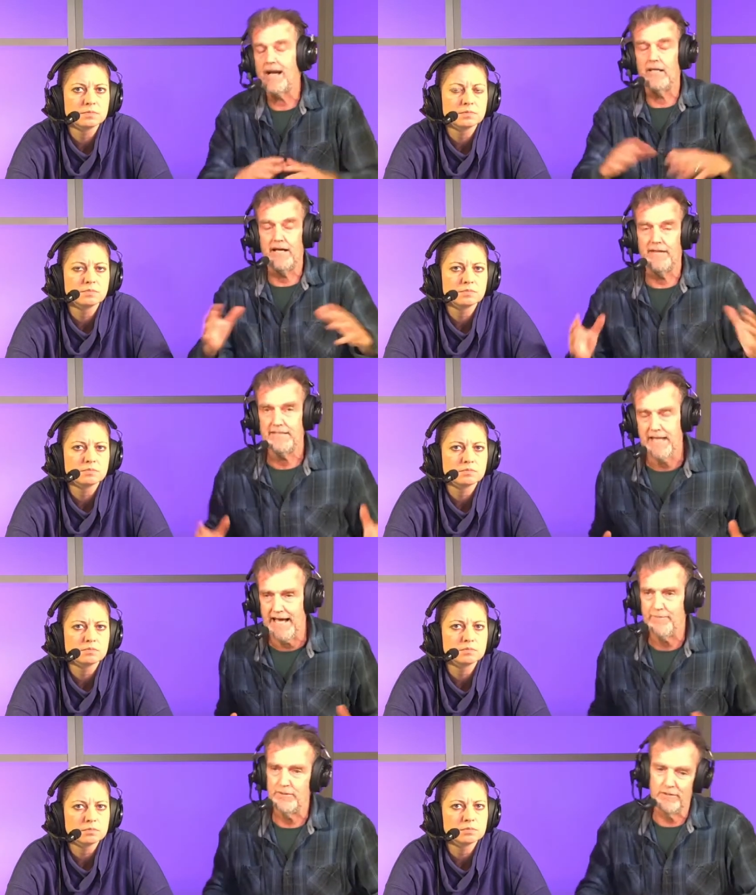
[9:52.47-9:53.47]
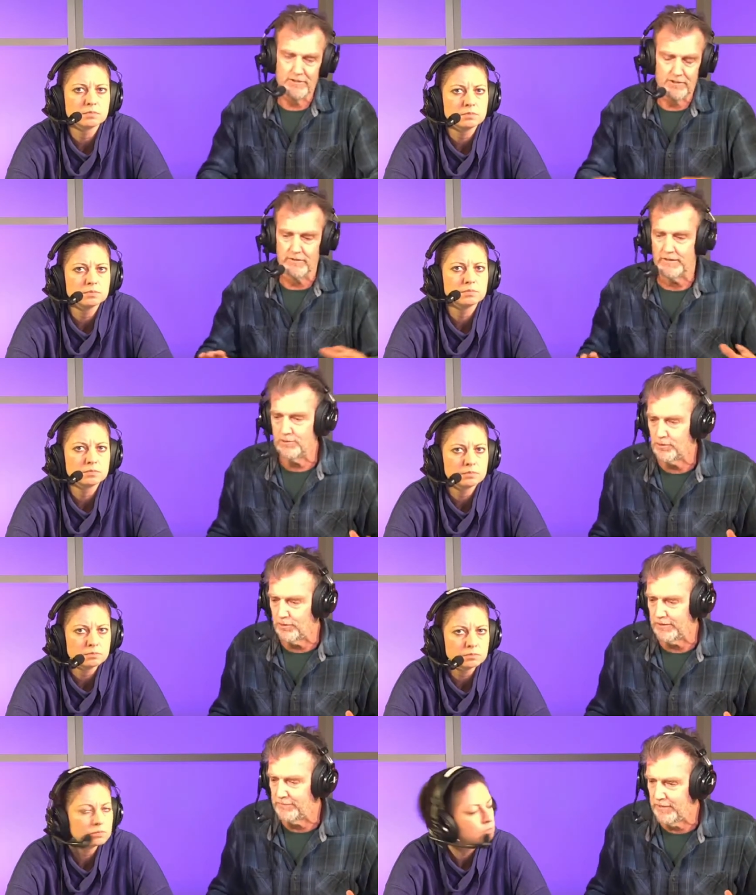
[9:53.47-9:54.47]
Speaker 1: not allow that to happen. You can certainly
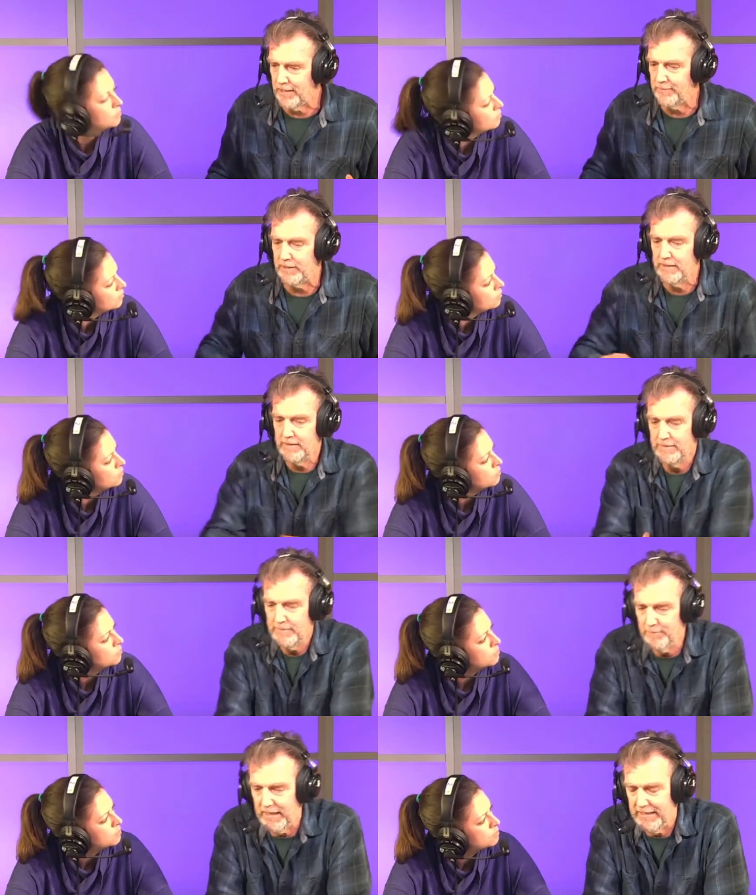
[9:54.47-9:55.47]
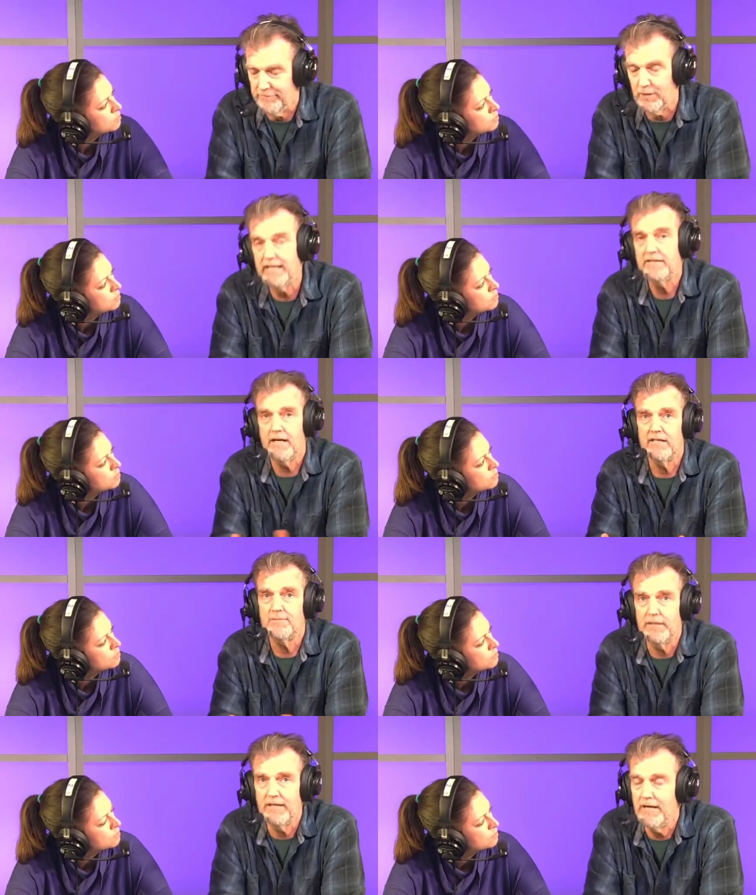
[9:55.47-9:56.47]
control the environment, but if you let
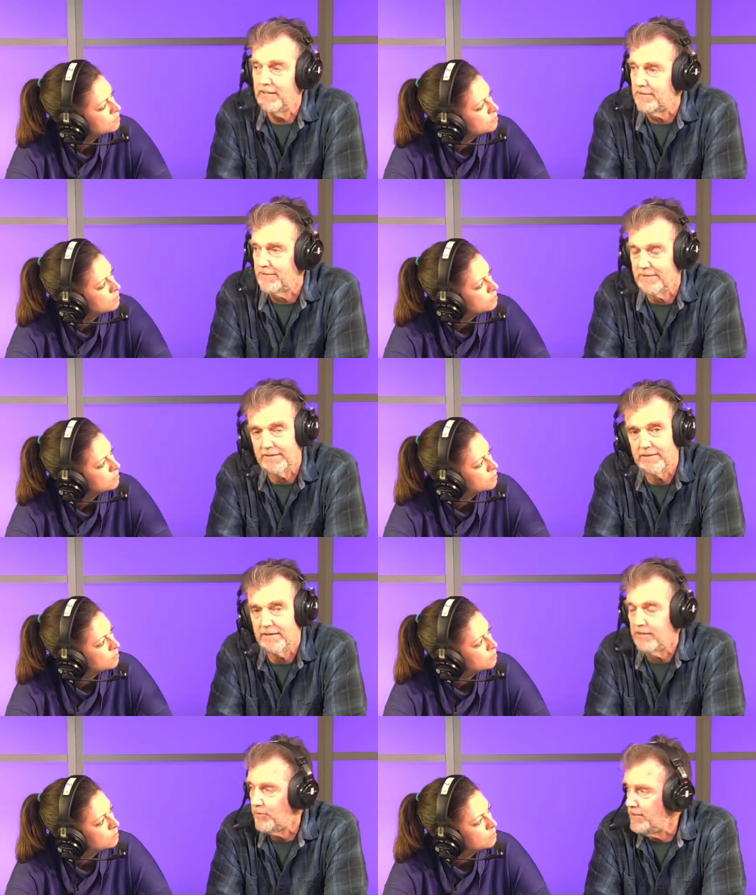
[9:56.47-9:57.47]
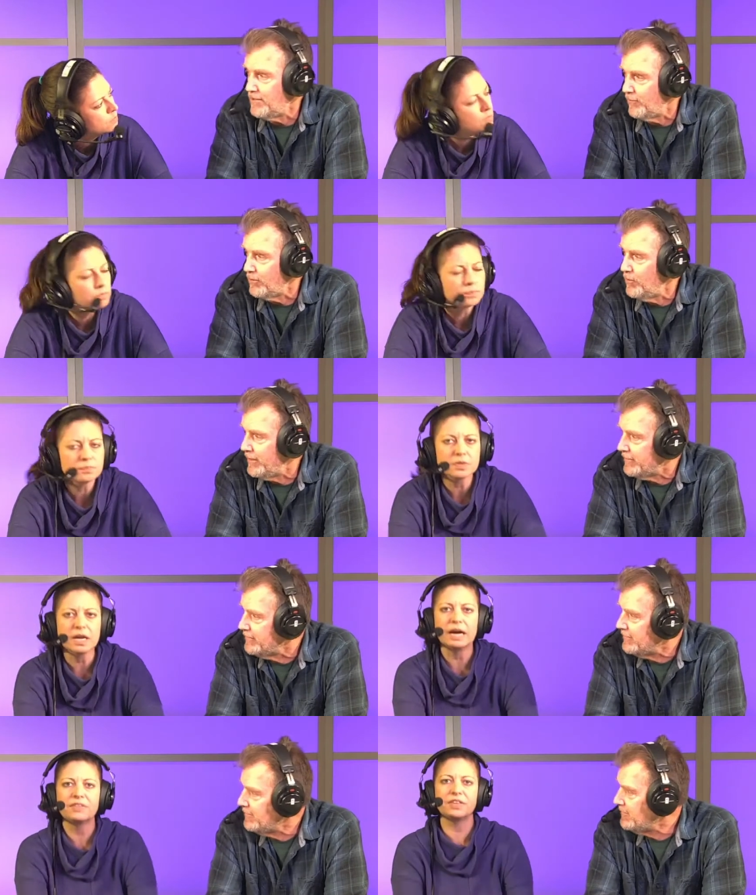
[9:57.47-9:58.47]
dogs be dogs, things can get crazy real quick.
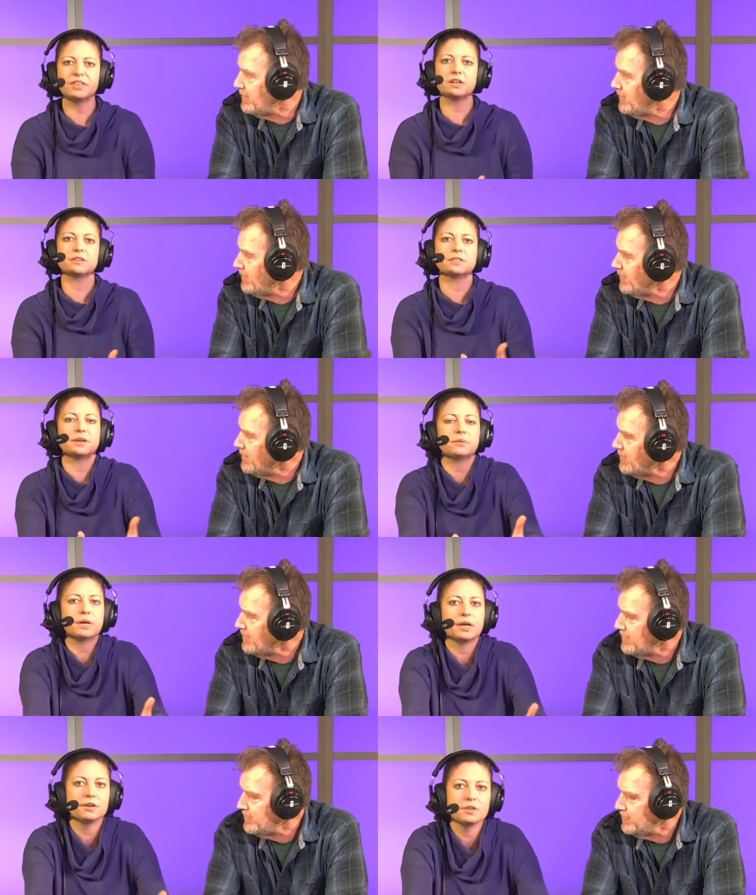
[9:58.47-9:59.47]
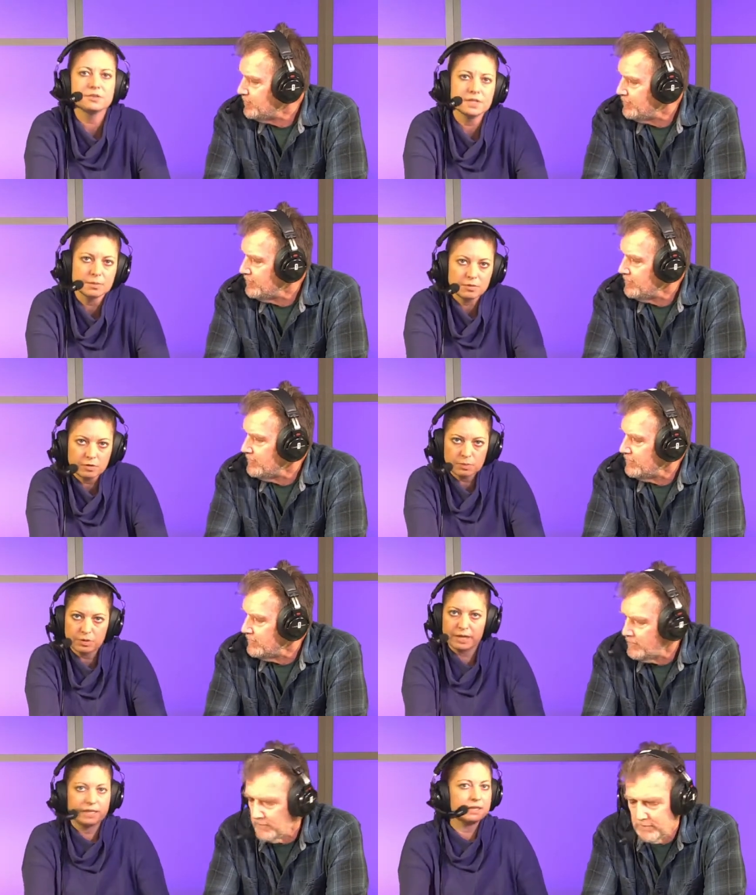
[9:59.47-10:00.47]
Speaker 2: Yeah. And then the other thing we're going to introduce here before
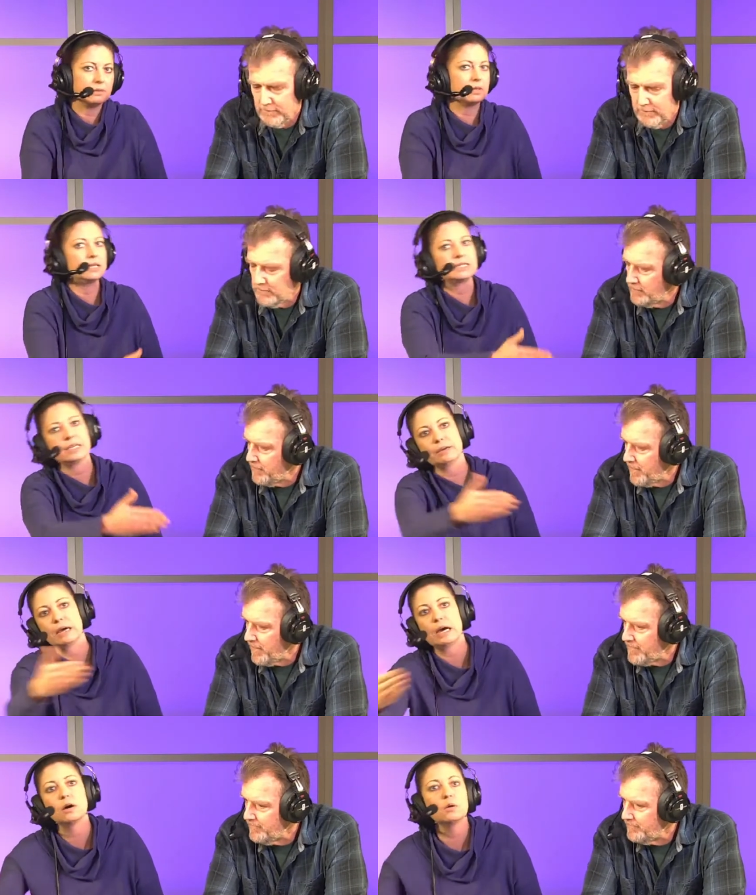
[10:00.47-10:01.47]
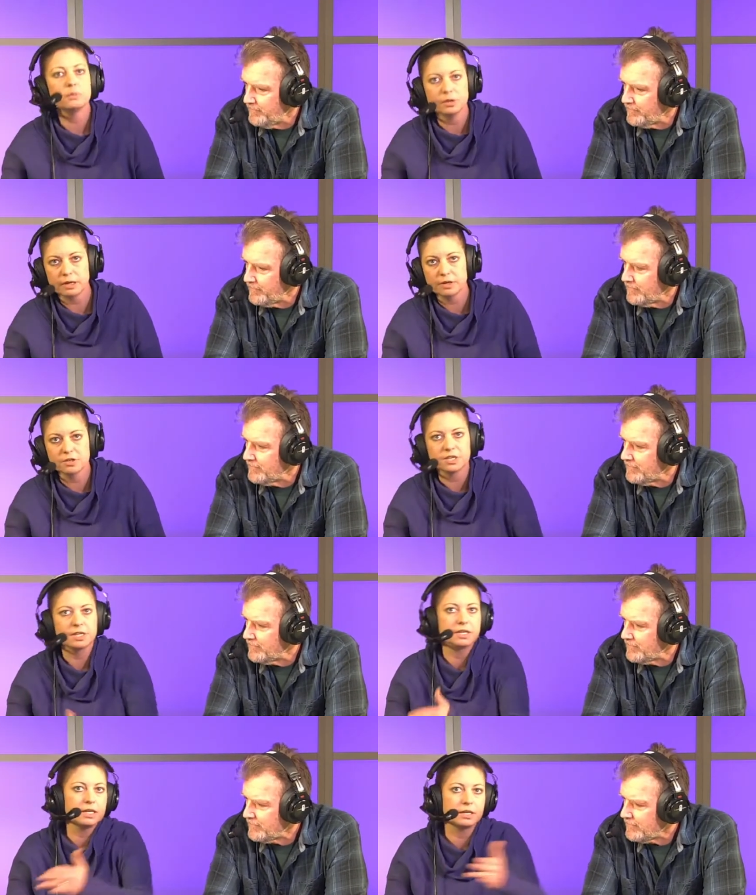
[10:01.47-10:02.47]
break, and then we're going to tell you how your energy